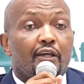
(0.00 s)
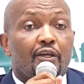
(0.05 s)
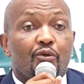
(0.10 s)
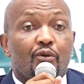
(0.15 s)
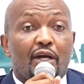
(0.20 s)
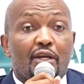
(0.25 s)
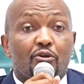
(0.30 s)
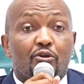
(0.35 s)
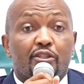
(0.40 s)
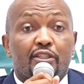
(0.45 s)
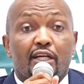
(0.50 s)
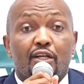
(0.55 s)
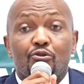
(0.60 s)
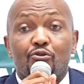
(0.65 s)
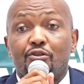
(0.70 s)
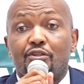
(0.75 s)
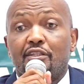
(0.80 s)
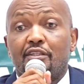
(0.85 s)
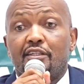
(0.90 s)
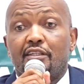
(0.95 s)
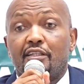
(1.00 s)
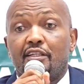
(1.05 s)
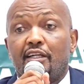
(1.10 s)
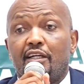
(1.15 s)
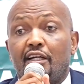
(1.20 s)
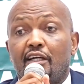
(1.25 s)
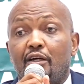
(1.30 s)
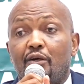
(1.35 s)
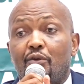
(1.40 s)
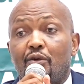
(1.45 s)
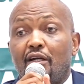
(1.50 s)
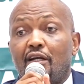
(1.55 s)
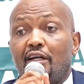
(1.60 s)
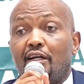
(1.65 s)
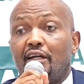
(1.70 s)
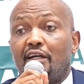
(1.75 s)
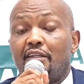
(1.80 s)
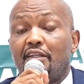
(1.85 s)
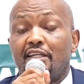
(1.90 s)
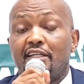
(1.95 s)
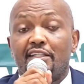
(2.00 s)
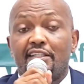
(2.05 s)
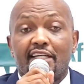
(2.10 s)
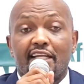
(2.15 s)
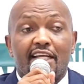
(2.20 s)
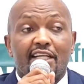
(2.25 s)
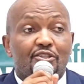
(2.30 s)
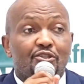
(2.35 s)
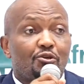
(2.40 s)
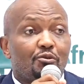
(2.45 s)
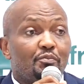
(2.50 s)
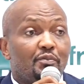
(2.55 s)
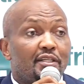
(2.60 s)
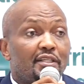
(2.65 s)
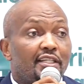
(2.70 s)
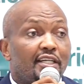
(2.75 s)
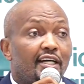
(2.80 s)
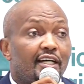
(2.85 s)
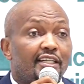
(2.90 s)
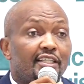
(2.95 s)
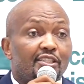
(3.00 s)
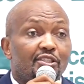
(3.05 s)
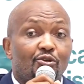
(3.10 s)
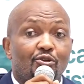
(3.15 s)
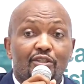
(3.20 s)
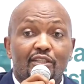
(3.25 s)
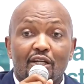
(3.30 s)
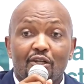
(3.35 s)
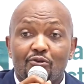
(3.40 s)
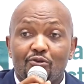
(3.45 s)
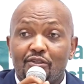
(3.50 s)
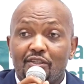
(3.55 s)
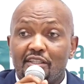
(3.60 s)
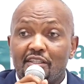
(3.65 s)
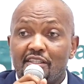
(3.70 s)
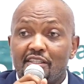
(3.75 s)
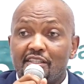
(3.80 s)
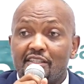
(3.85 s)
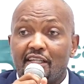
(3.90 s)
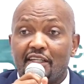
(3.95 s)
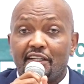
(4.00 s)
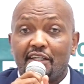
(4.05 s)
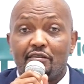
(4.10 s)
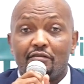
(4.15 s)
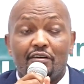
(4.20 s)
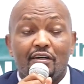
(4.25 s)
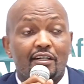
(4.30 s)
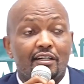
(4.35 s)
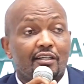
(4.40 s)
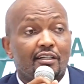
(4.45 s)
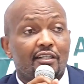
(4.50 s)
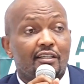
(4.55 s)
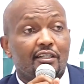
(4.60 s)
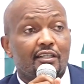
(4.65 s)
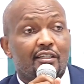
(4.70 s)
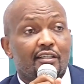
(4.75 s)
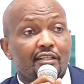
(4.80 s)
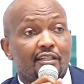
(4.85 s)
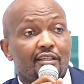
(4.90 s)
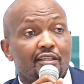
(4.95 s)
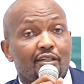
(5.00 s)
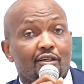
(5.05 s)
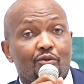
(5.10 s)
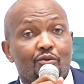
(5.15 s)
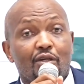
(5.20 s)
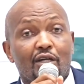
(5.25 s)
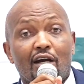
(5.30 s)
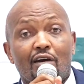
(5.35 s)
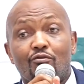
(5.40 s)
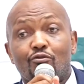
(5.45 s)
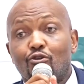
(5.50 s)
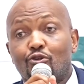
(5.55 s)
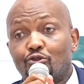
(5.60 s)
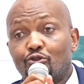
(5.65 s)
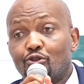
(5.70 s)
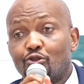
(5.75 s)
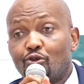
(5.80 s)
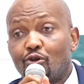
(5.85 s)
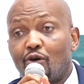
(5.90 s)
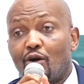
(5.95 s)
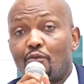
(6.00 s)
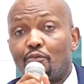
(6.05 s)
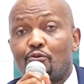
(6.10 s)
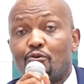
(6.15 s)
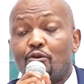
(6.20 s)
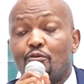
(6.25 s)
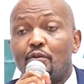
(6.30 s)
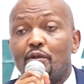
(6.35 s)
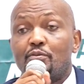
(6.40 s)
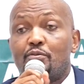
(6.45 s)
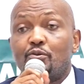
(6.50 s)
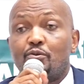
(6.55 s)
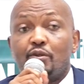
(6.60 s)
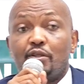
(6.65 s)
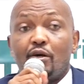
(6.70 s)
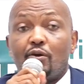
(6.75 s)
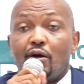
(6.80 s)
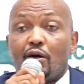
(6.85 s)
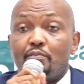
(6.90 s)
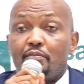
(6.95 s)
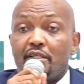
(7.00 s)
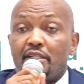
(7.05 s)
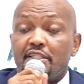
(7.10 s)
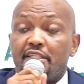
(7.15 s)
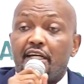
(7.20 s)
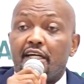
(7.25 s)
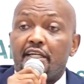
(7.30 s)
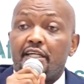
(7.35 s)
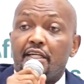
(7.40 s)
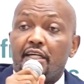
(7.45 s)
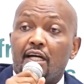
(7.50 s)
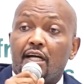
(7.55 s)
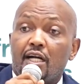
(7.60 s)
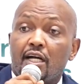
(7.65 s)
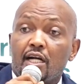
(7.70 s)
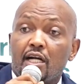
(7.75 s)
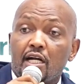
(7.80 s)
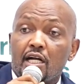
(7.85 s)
You are not alone. Uh, uh, the international media is not alone in this endeavor. We have got also our problems with our media here.